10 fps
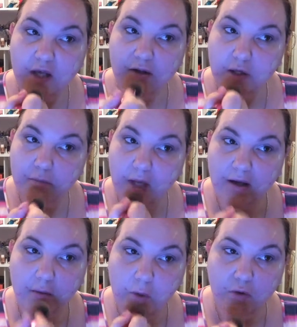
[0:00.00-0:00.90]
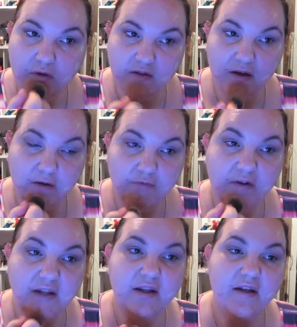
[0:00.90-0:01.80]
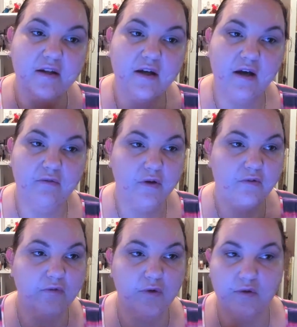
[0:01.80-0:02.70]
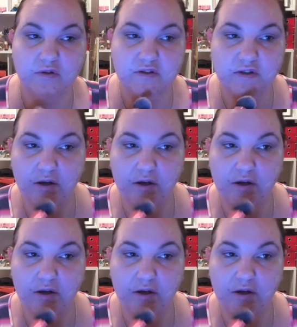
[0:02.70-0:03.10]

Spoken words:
I look at makeup more as like a fun thing than covering flaws,